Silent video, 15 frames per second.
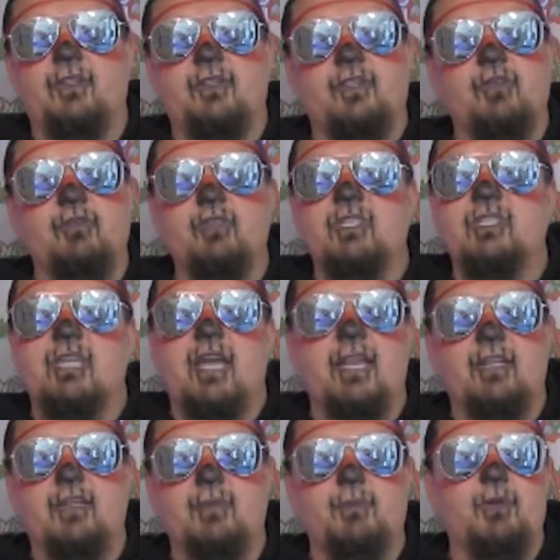You
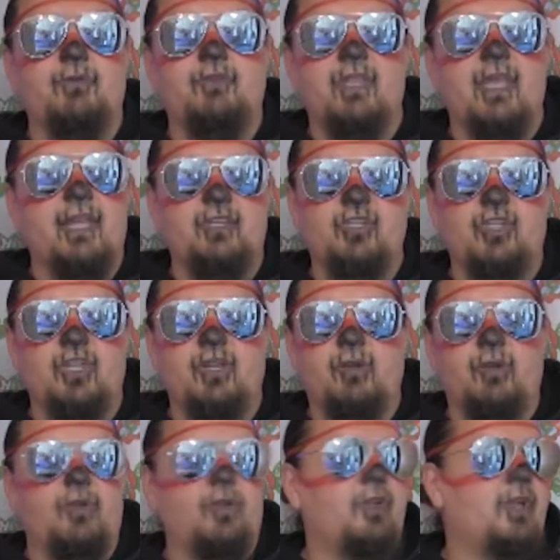decided to move to that
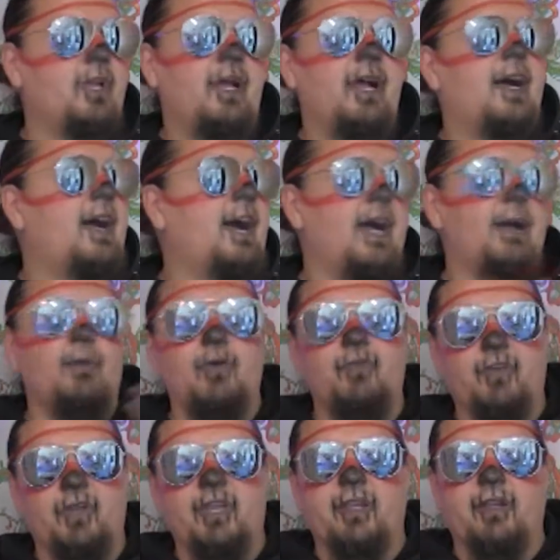shithole. I'm
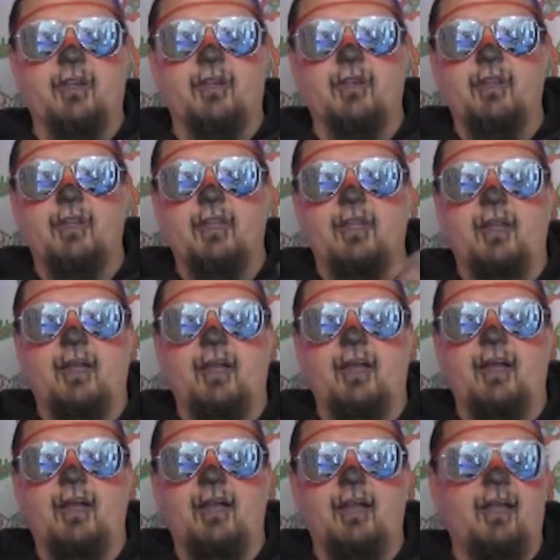over here
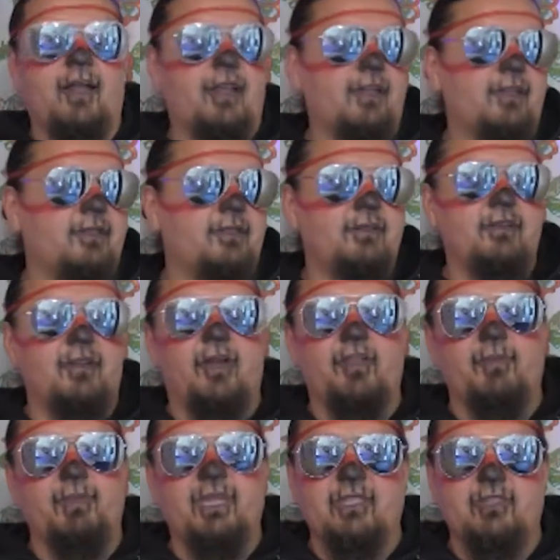uh, on
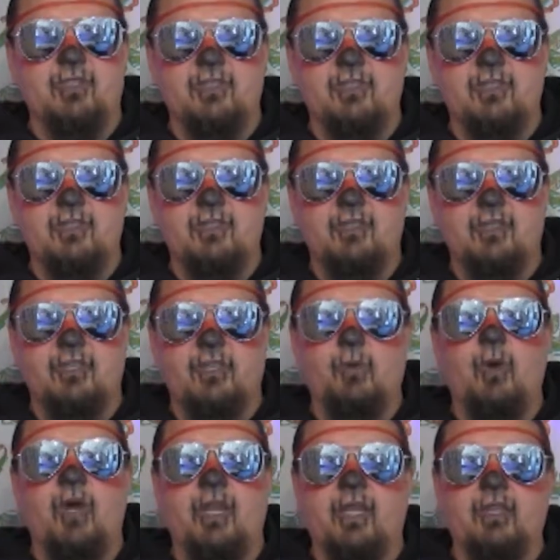the beaches. You
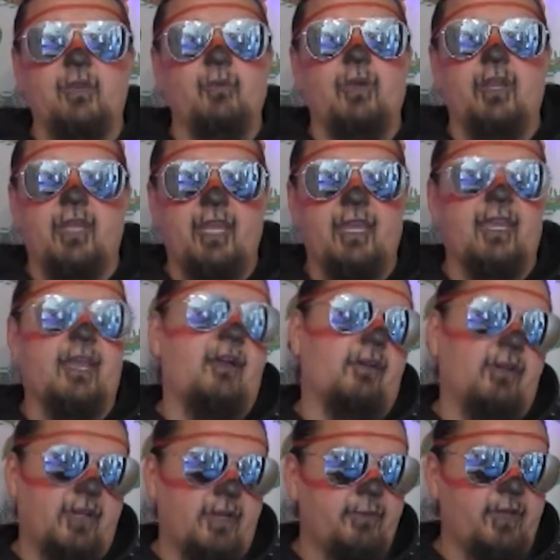wanna you wanna hang
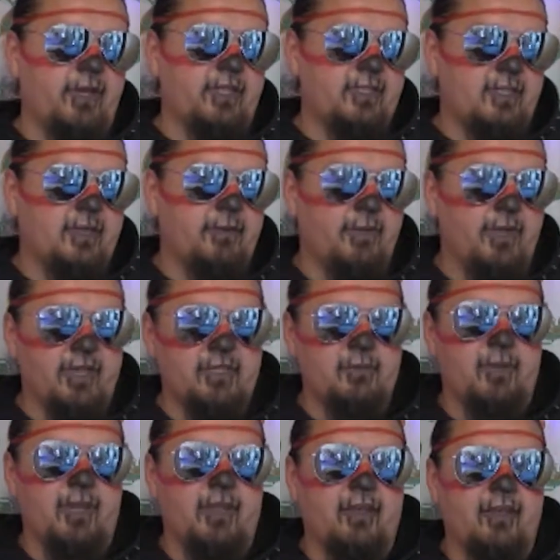out? Come to us. Come to us,
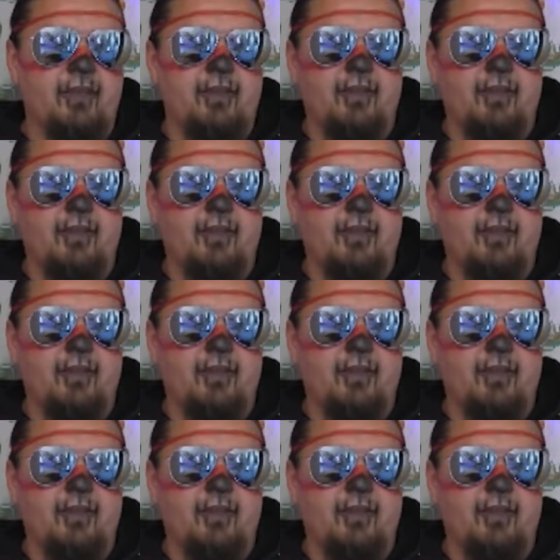man.